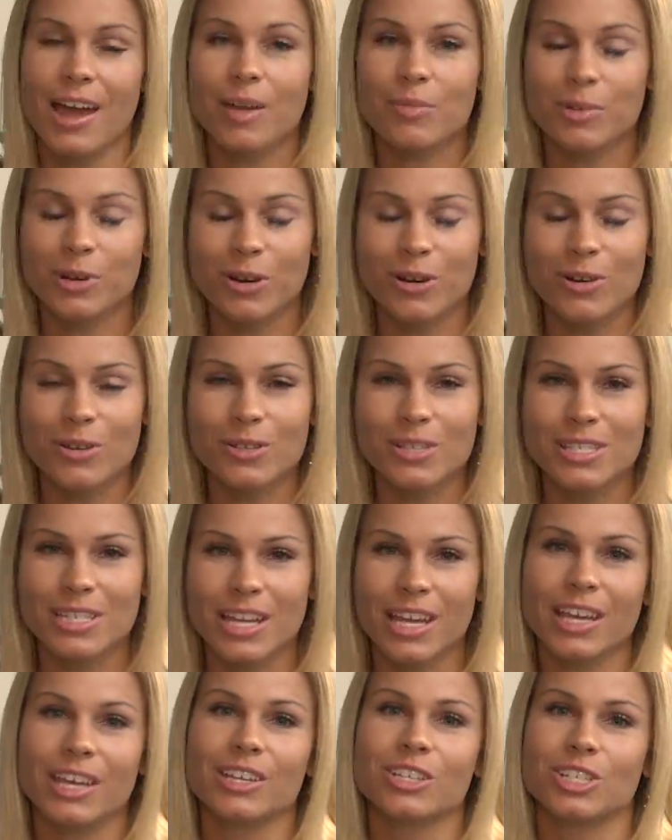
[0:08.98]
I'm your host,
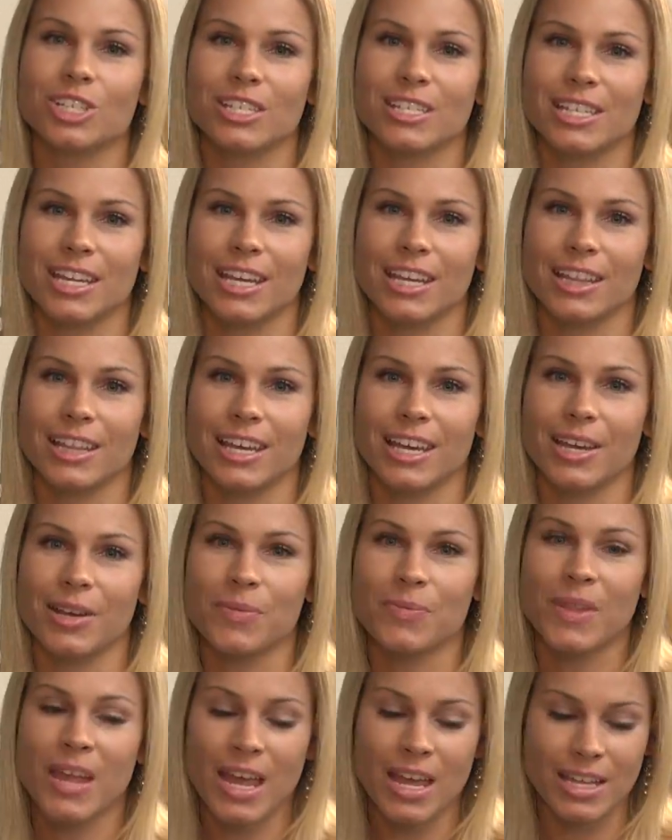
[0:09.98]
Angie Stanley.
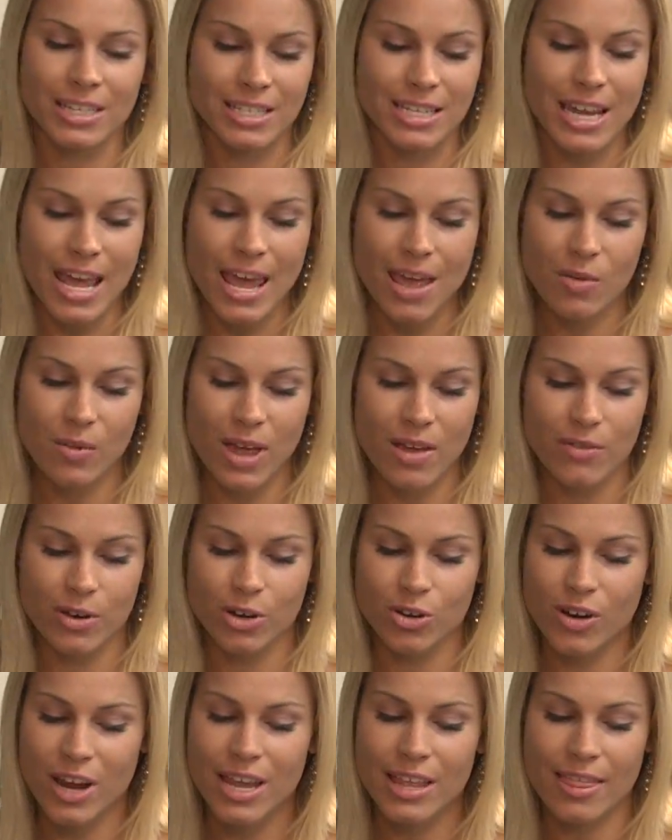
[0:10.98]
Today, we have a
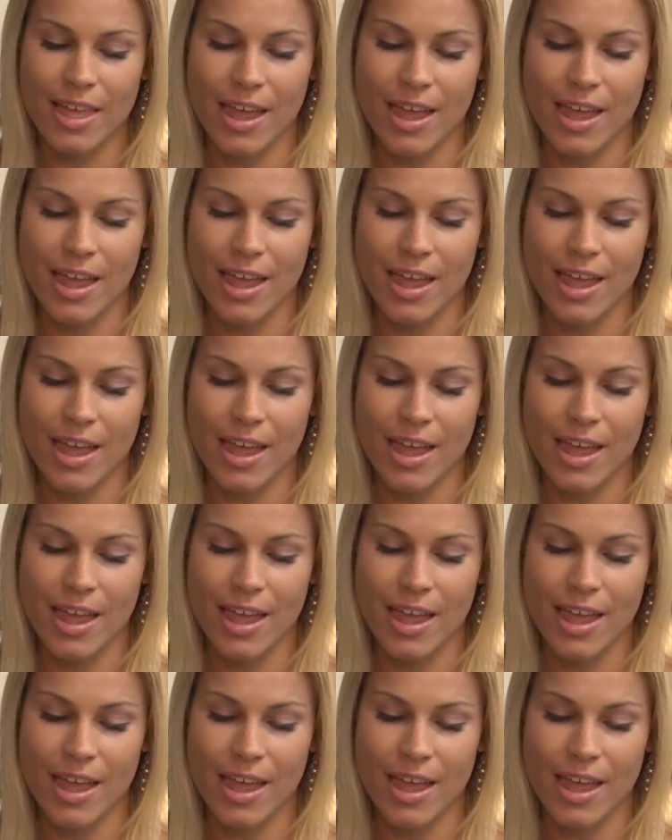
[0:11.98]
great